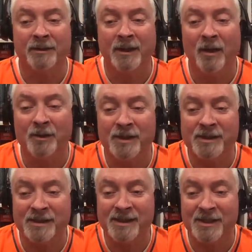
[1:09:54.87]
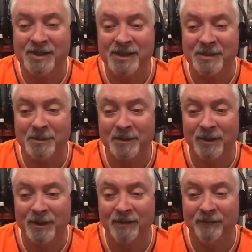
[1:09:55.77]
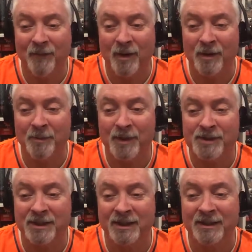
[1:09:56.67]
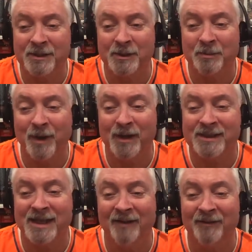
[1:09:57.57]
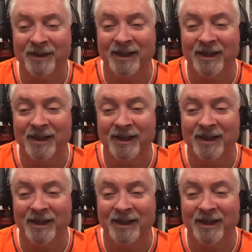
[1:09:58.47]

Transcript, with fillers: Oh, Kristan says she's looking forward personally to part seven.